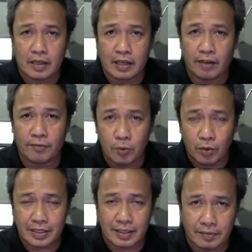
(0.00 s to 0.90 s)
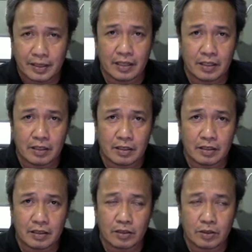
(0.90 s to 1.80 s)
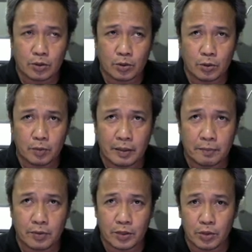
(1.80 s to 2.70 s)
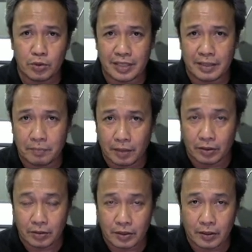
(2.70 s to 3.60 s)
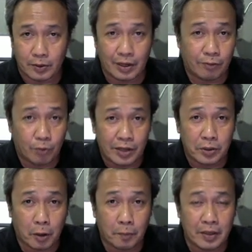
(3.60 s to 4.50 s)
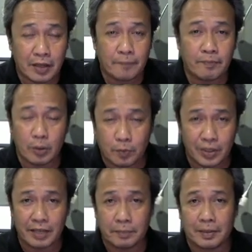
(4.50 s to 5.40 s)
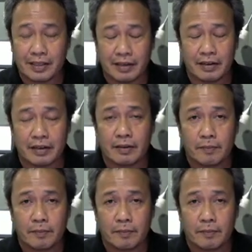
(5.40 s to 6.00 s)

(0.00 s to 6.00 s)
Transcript: if you want something to be produced in bulk, you have one copy, you put it in bacteria.